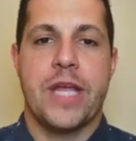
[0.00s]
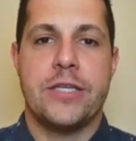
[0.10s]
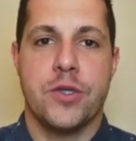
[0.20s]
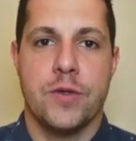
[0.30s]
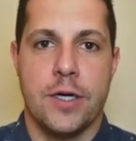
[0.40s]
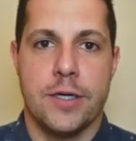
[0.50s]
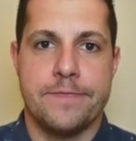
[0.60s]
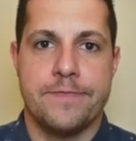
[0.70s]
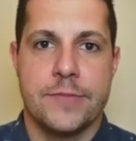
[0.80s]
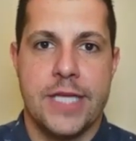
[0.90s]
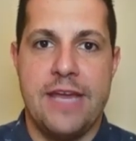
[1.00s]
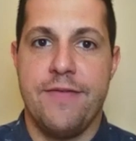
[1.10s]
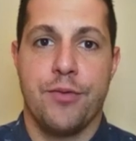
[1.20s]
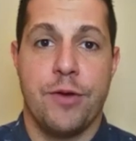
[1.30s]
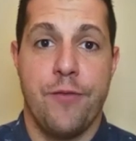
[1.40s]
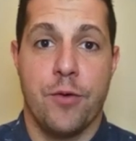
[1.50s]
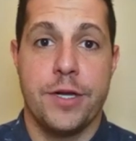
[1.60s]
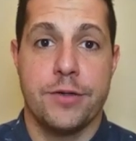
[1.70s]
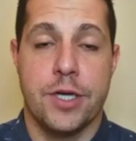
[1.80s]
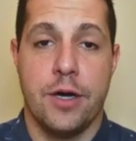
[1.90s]
And so look, even 3-4
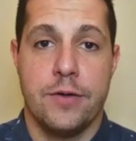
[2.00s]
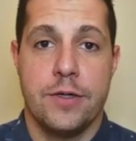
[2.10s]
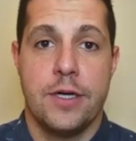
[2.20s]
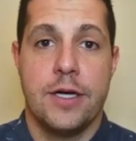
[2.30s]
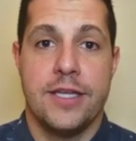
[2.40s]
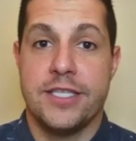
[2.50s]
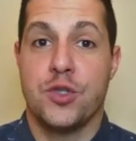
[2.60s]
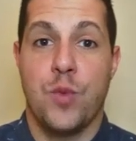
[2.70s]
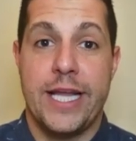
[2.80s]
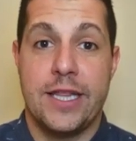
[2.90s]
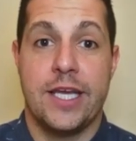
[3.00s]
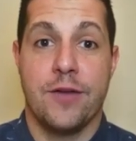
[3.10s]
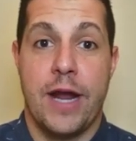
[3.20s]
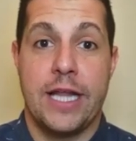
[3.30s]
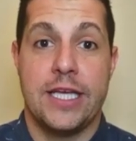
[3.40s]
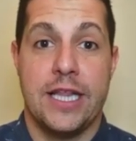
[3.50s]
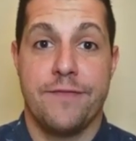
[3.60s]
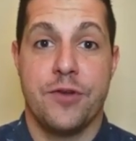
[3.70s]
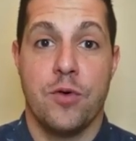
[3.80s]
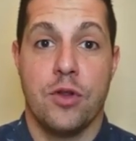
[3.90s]
years ago, this is why Lincoln Riley
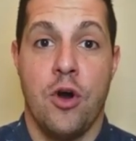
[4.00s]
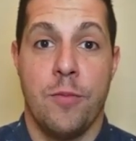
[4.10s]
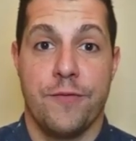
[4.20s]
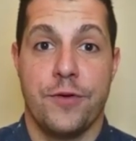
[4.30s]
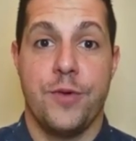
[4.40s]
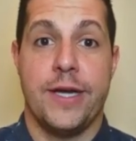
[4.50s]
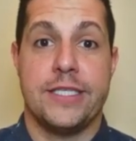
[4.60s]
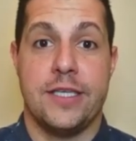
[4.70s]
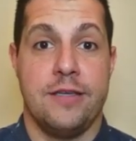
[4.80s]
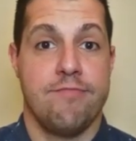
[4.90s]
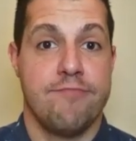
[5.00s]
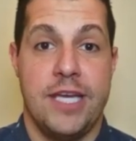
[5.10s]
left Oklahoma for USC.